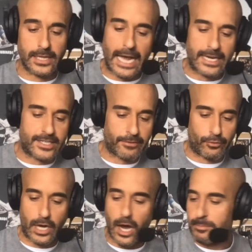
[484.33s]
a lot of
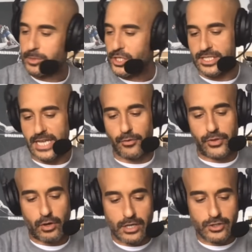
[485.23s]
different options
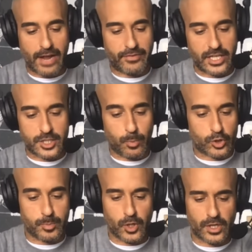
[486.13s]
out there on DraftKings
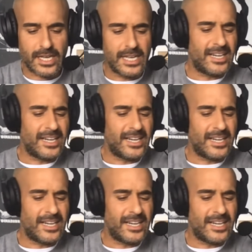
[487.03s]
Sportsbook